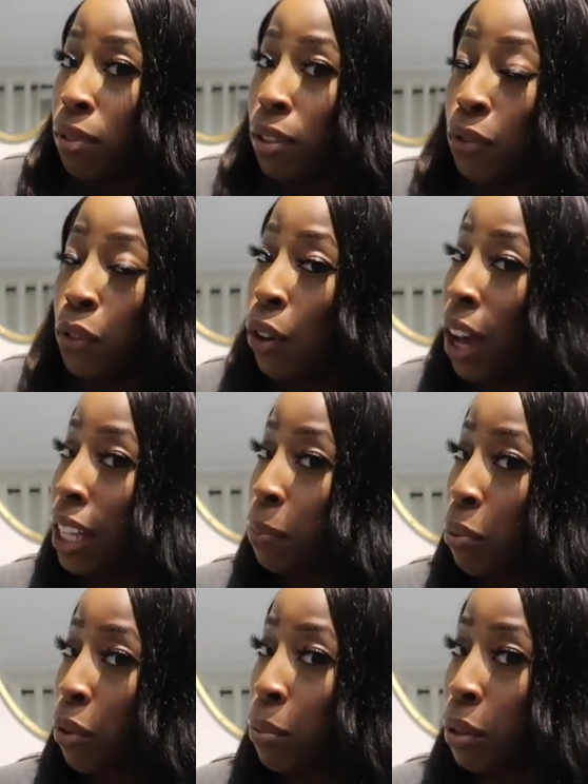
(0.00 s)
If you don't ask
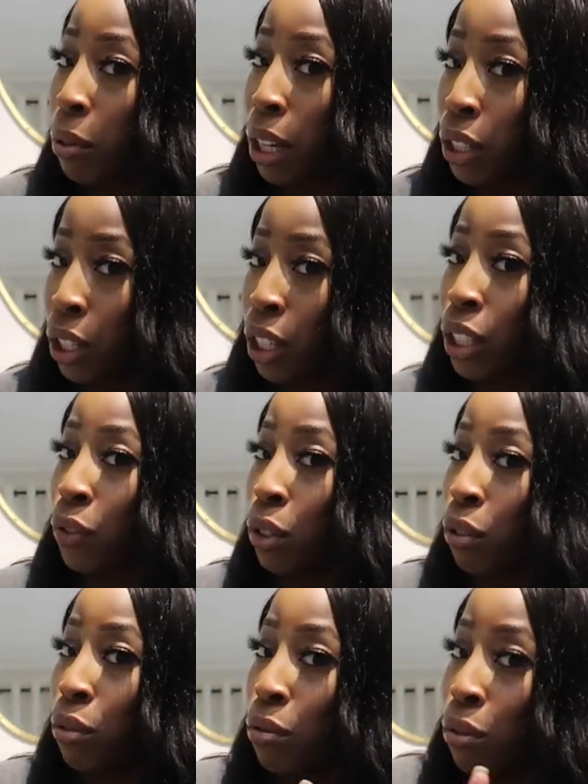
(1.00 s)
probing questions, if you
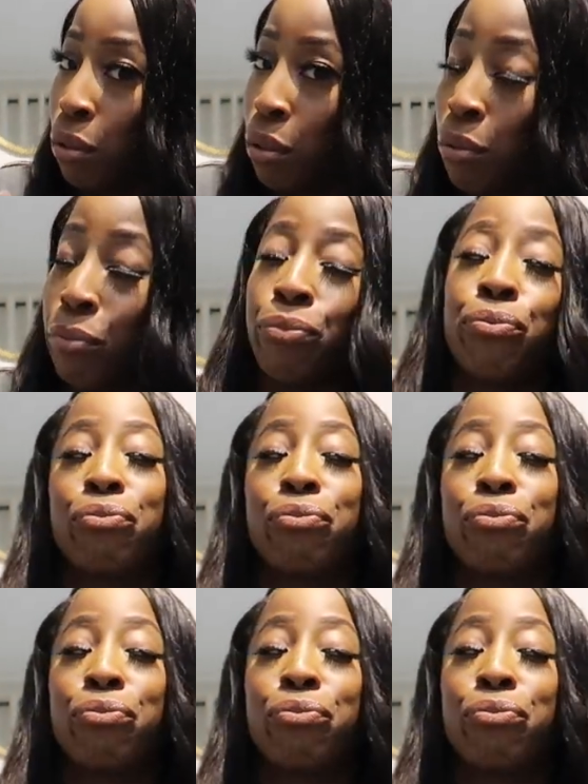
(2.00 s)
don't, you know,